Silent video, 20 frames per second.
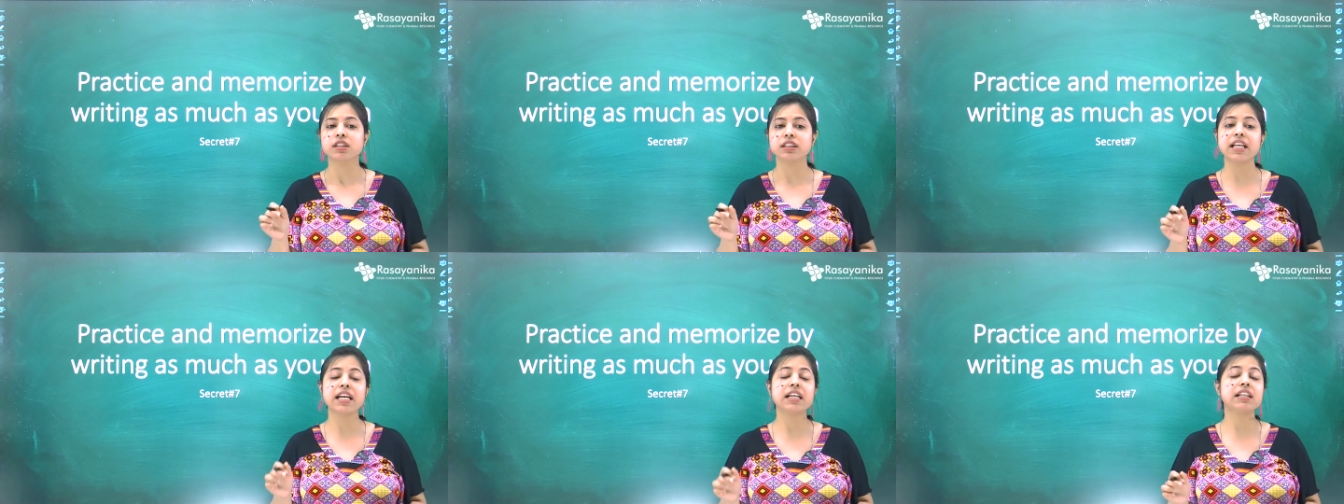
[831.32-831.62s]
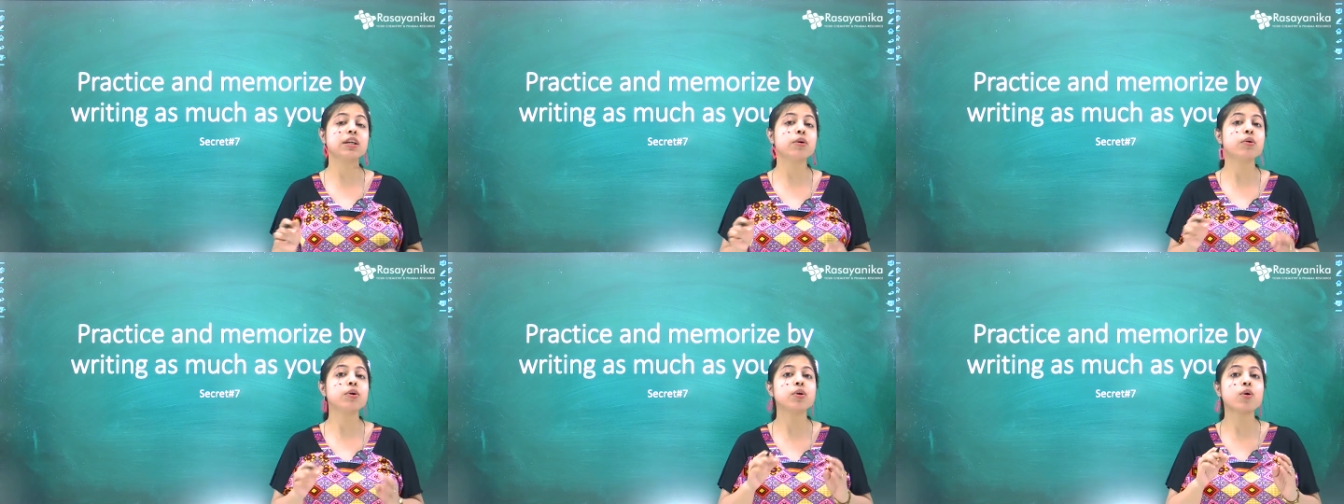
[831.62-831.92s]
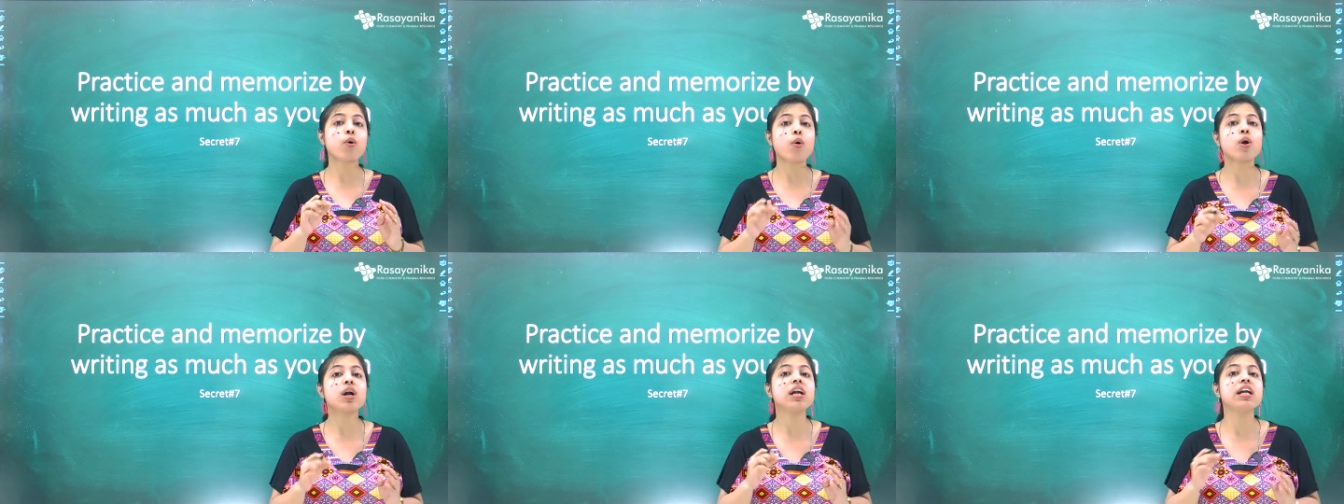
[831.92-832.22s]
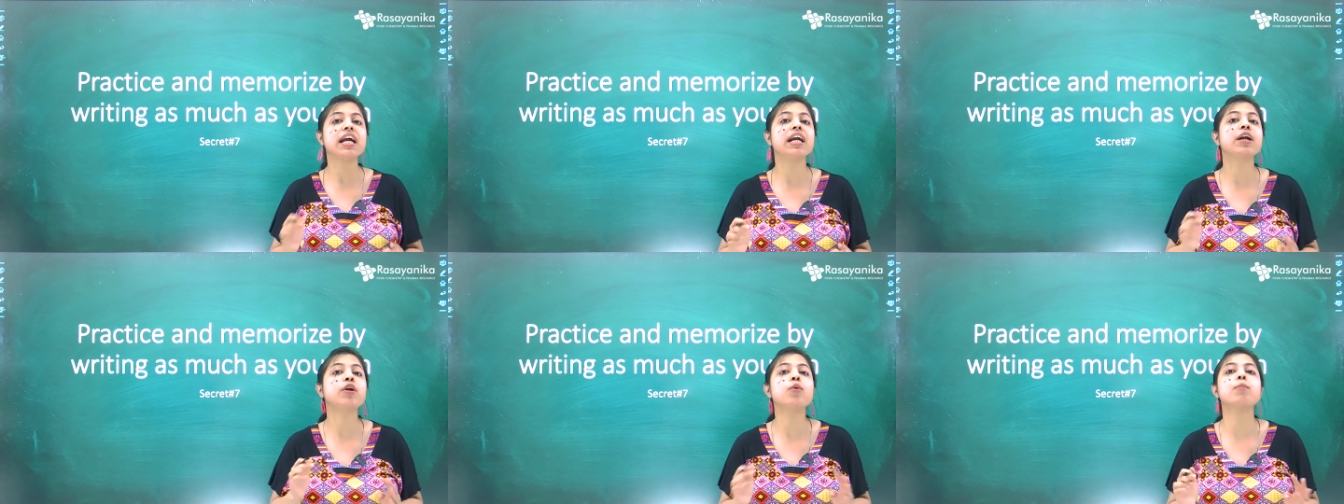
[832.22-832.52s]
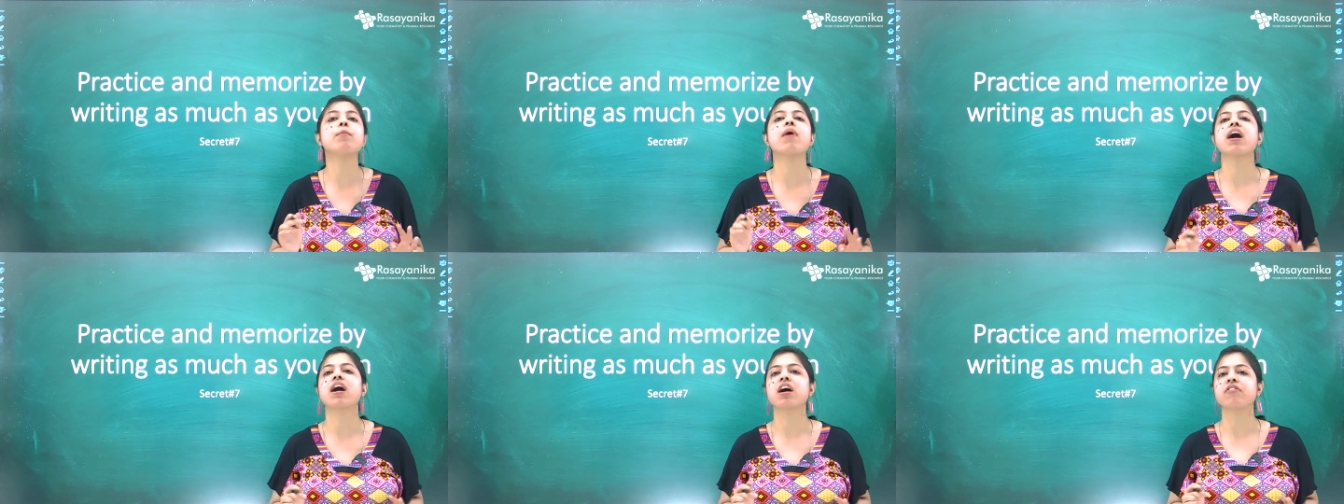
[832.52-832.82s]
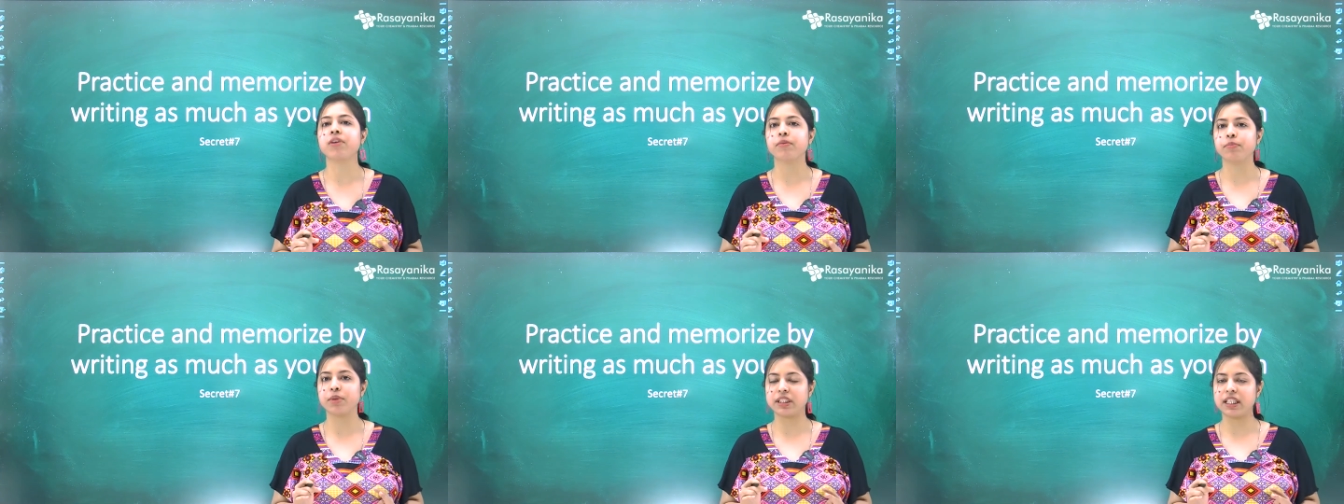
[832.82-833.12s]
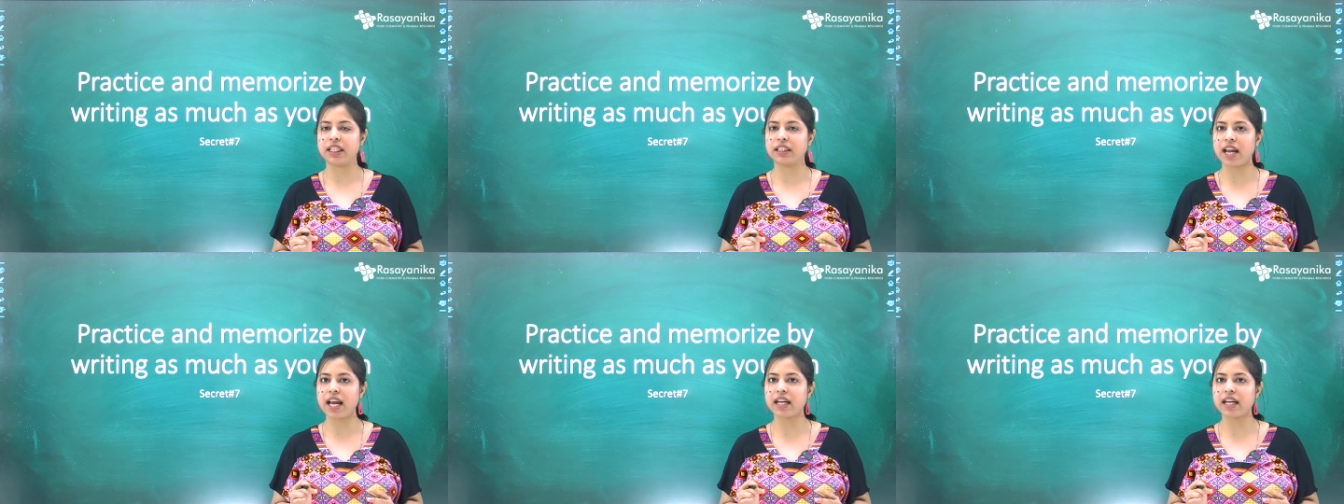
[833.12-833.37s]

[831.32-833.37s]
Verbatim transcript: then you don't need to mug up everything